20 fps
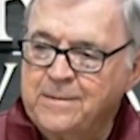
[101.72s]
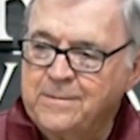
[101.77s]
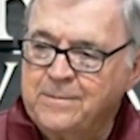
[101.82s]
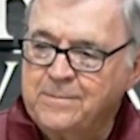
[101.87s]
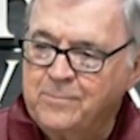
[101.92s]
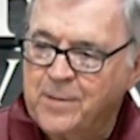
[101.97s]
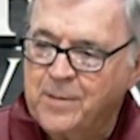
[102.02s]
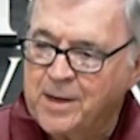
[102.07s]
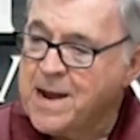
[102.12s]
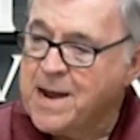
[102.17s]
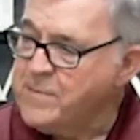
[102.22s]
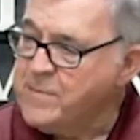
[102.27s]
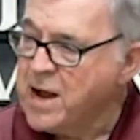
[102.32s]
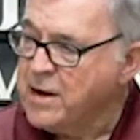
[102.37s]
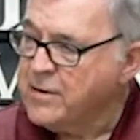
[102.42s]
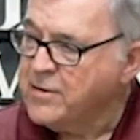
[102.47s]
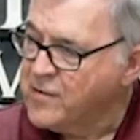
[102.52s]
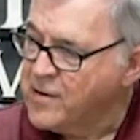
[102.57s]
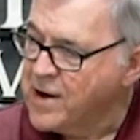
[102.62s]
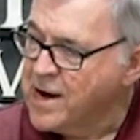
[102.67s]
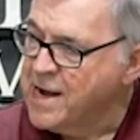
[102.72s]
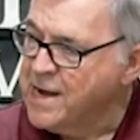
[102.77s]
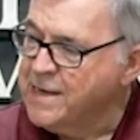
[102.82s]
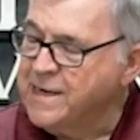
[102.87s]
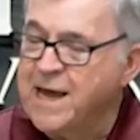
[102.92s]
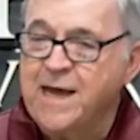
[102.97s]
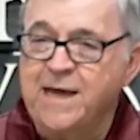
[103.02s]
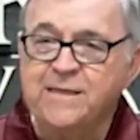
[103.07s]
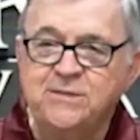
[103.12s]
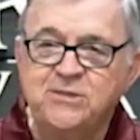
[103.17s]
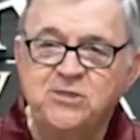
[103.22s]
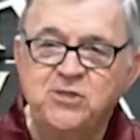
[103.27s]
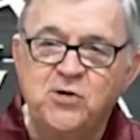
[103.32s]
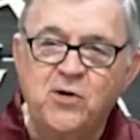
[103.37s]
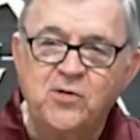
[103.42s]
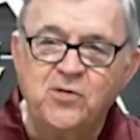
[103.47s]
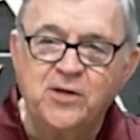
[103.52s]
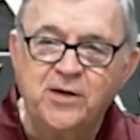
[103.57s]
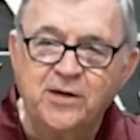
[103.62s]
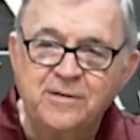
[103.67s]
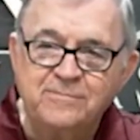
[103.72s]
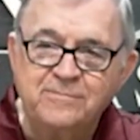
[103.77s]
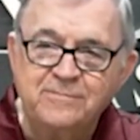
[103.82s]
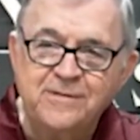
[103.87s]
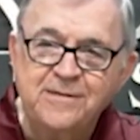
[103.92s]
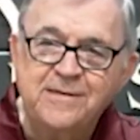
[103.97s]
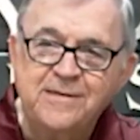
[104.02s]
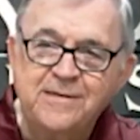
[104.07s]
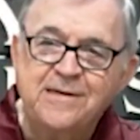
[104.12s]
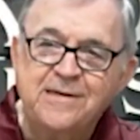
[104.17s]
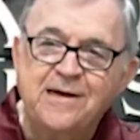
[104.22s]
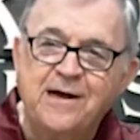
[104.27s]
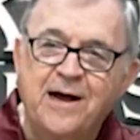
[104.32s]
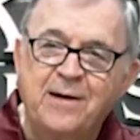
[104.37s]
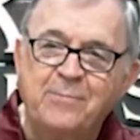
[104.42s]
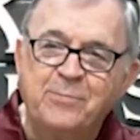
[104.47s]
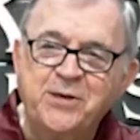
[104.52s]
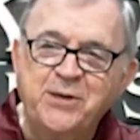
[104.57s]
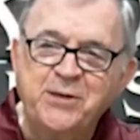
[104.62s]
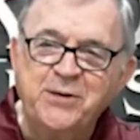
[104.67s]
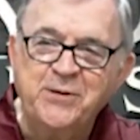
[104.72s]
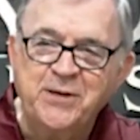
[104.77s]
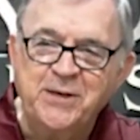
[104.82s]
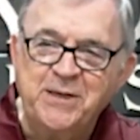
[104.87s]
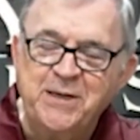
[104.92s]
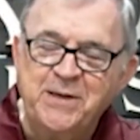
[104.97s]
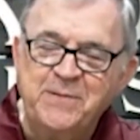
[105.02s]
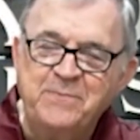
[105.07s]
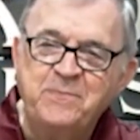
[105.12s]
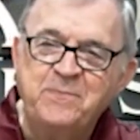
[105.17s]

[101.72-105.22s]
But I'm not crying, I enjoy the opportunity.